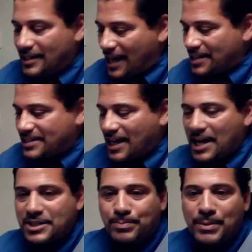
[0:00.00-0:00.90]
A lot of
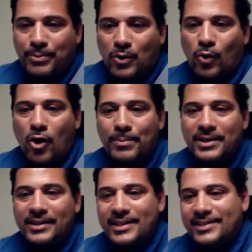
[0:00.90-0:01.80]
times people call
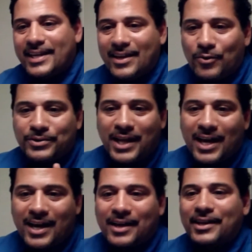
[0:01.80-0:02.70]
me and they say, yo,
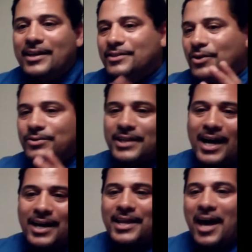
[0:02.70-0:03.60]
Don,
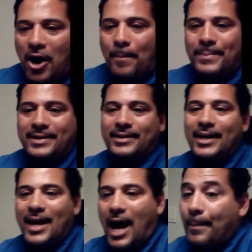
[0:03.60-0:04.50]
help
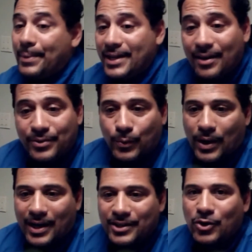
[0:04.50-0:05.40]
me. I've been
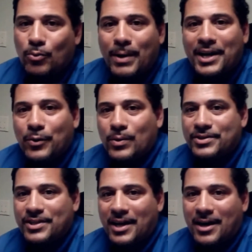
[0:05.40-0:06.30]
everywhere and nobody
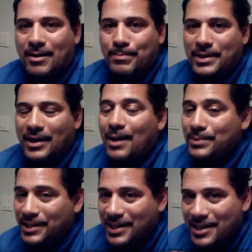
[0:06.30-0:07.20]
wants to help me.
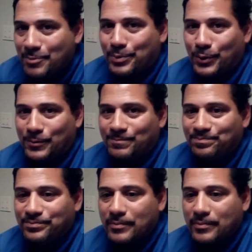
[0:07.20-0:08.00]
I'm gonna help you.